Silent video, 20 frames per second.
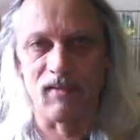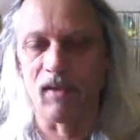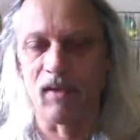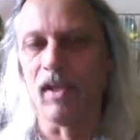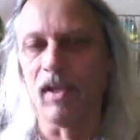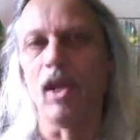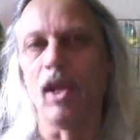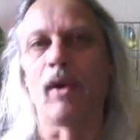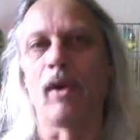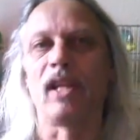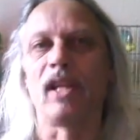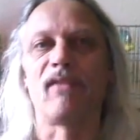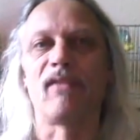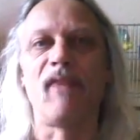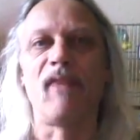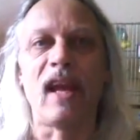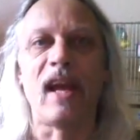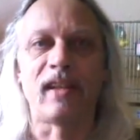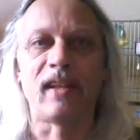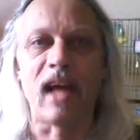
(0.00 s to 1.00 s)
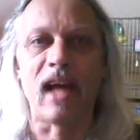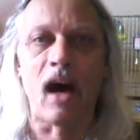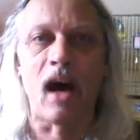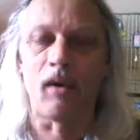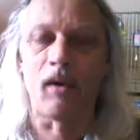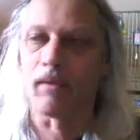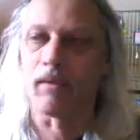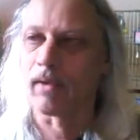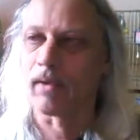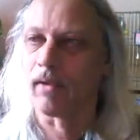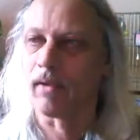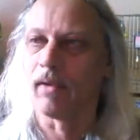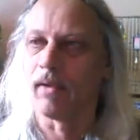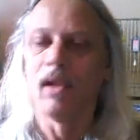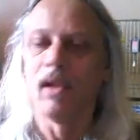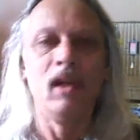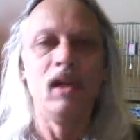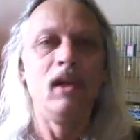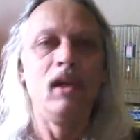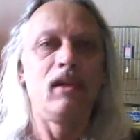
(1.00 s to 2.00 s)
if the video gets flagged down,
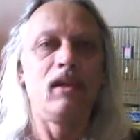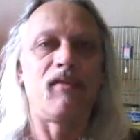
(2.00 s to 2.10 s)
the,